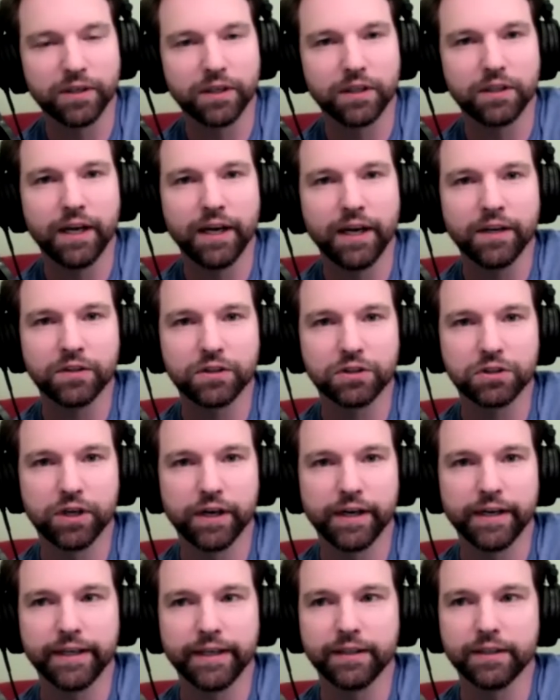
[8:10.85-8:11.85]
but a lot of the
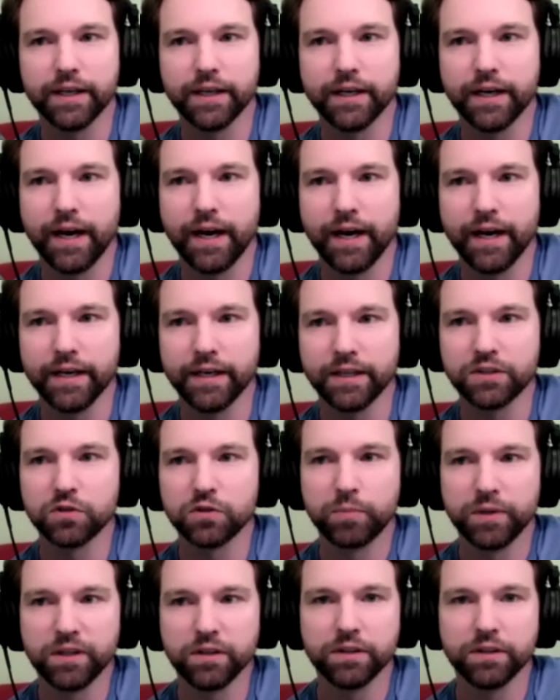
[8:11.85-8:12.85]
training that I
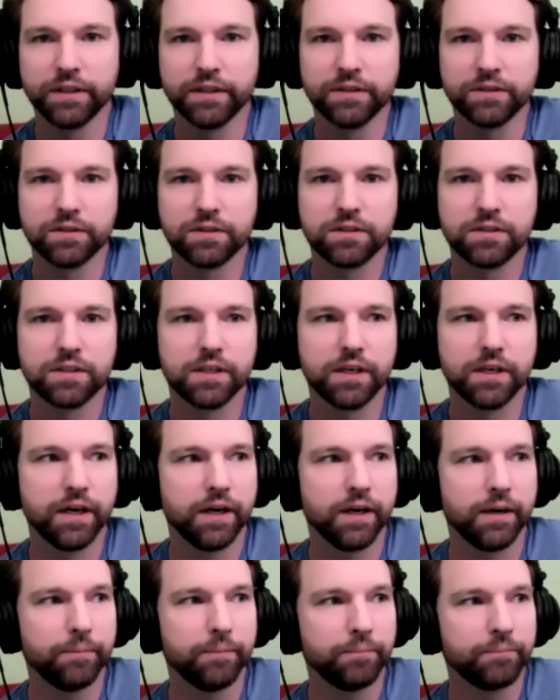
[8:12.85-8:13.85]
experienced,
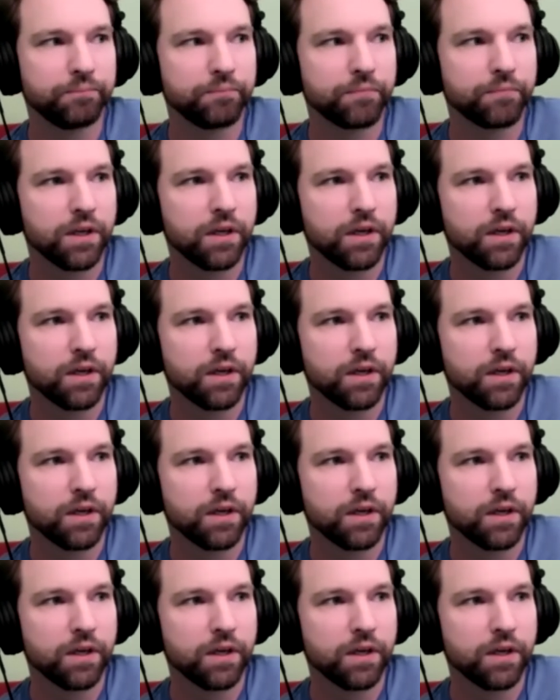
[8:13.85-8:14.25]
um,